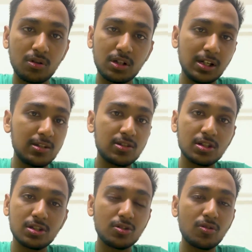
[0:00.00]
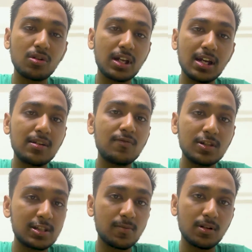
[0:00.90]
It is just not get
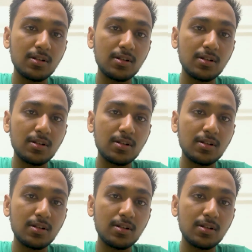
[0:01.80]
visible.